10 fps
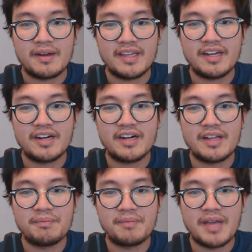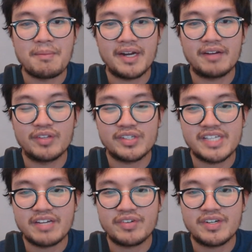here it might have looked
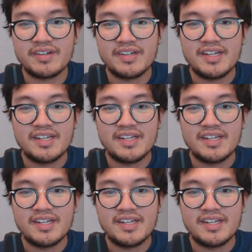safer.